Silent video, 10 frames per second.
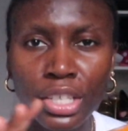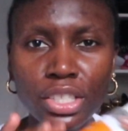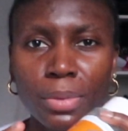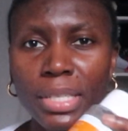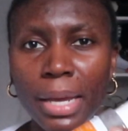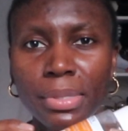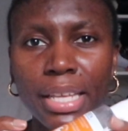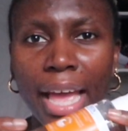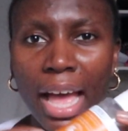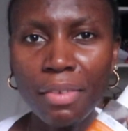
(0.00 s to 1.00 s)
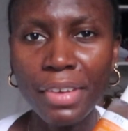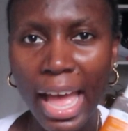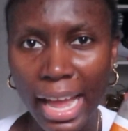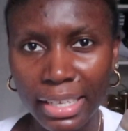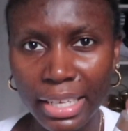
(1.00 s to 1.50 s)
Sometimes they have
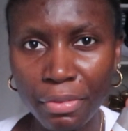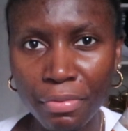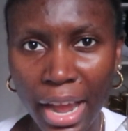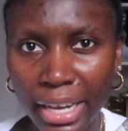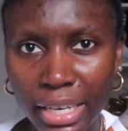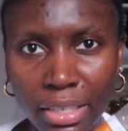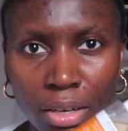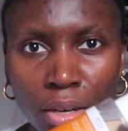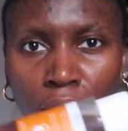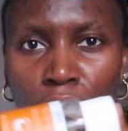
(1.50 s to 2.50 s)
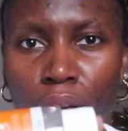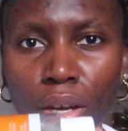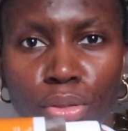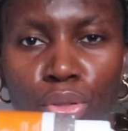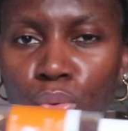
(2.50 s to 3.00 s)
acne fighting
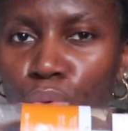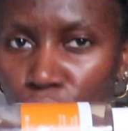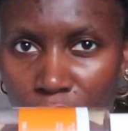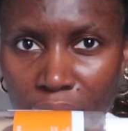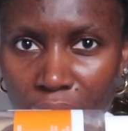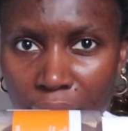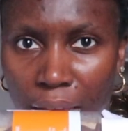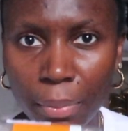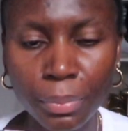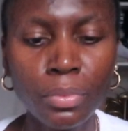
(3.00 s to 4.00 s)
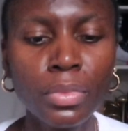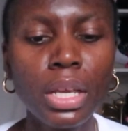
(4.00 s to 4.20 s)
solutions in them,